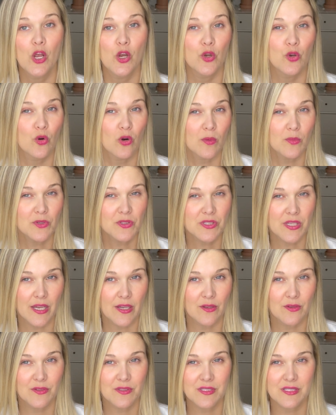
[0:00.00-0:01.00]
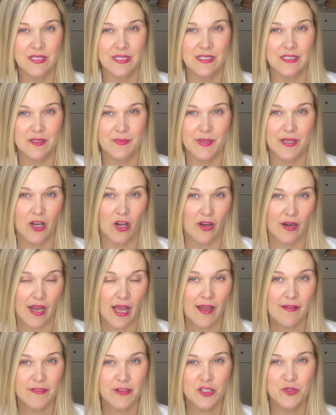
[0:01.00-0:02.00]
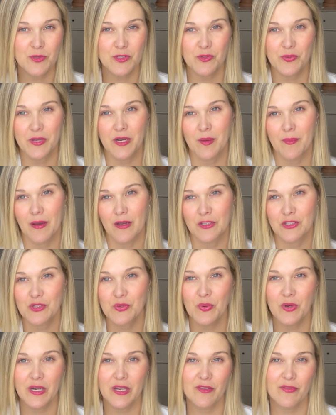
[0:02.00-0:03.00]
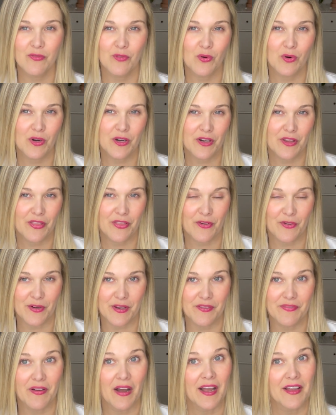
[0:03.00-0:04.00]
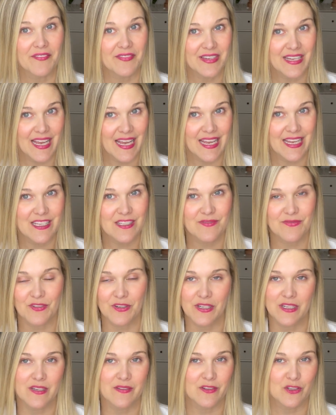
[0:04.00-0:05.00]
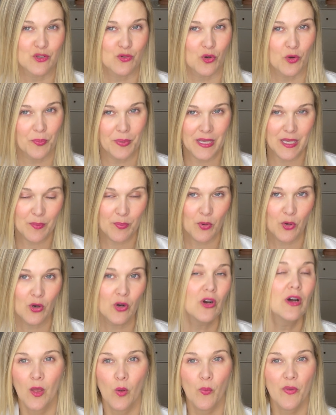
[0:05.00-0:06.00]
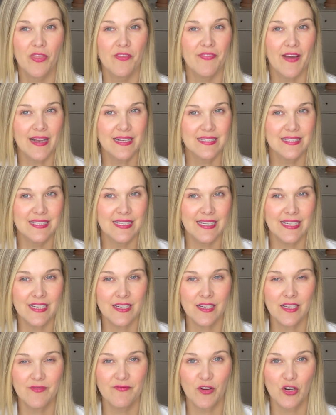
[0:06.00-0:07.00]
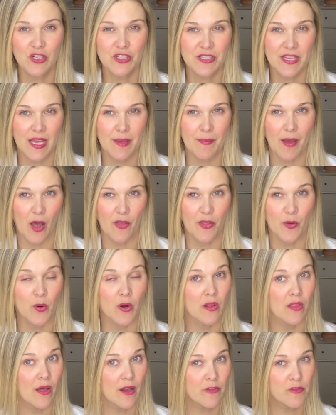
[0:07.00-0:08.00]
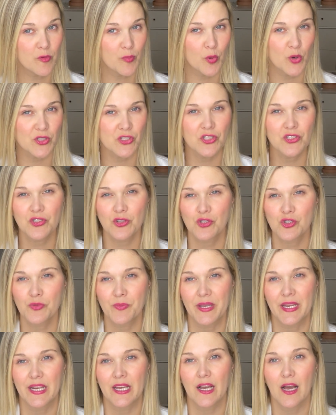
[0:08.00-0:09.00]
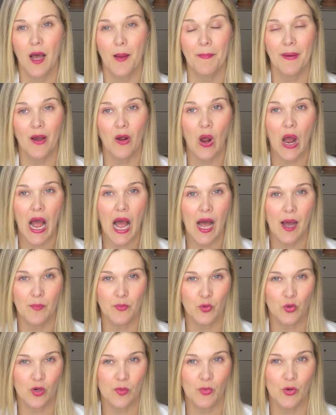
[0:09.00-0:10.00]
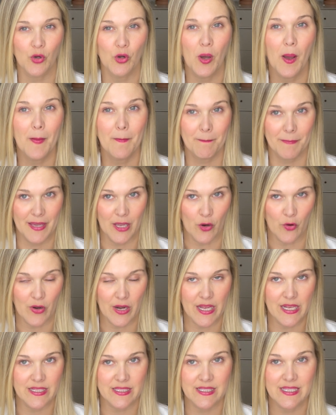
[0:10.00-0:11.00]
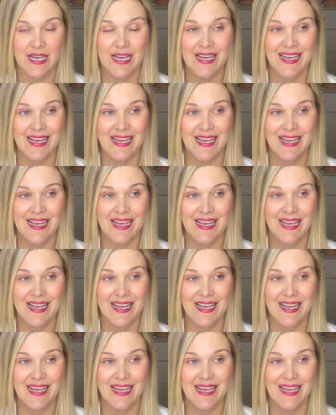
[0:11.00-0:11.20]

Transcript: Normal cycles tend to be on average between about twenty-four to thirty-five days for individual people. When the vaccine first came out, there were a lot of reports on social media about abnormal periods.